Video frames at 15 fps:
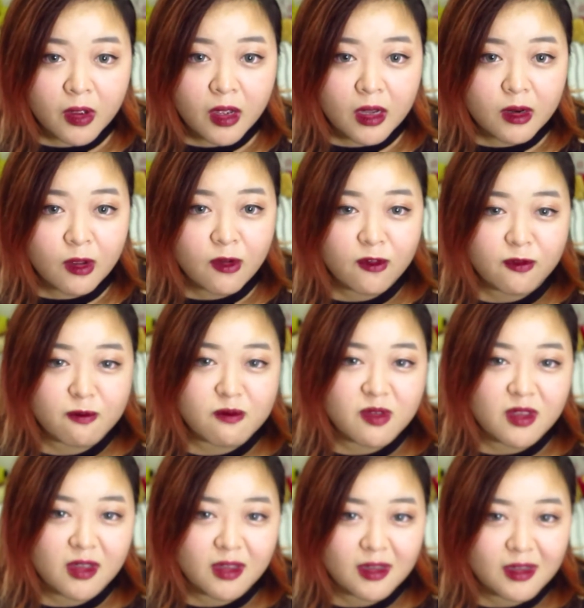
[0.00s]
part of
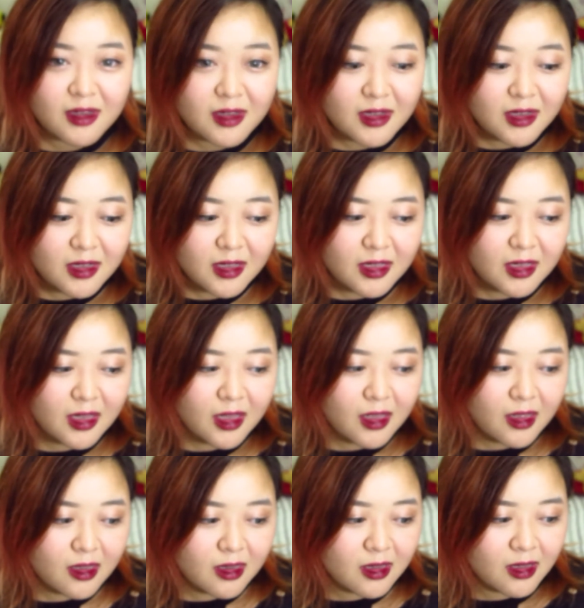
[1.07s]
me,
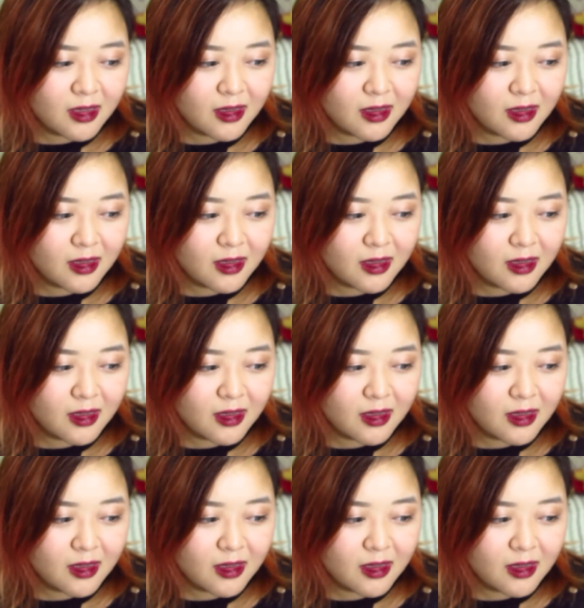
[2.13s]
like